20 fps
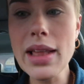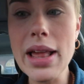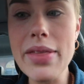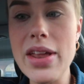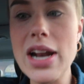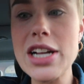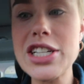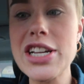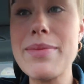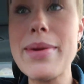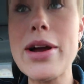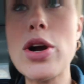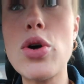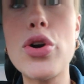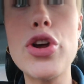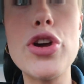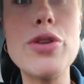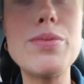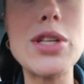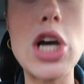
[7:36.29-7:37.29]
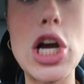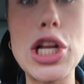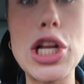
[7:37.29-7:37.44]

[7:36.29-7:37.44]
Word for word: And then I have my gold hoops